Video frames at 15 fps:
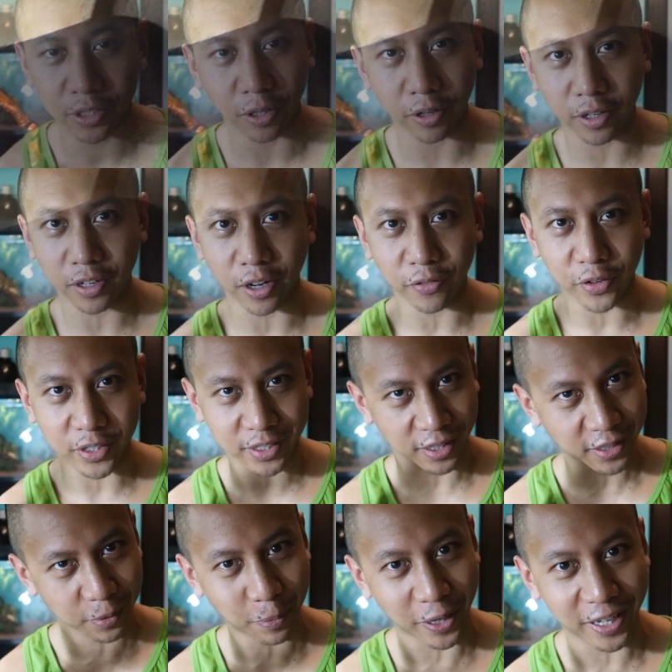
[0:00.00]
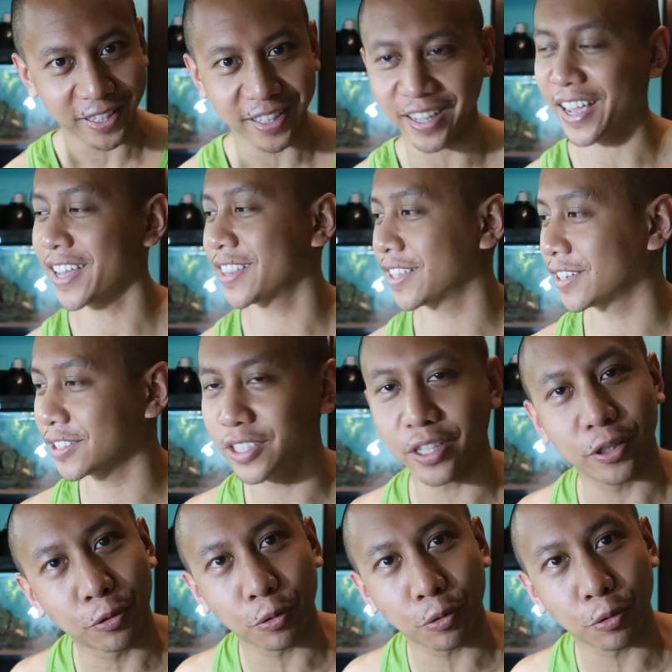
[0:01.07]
started off as this pig and then she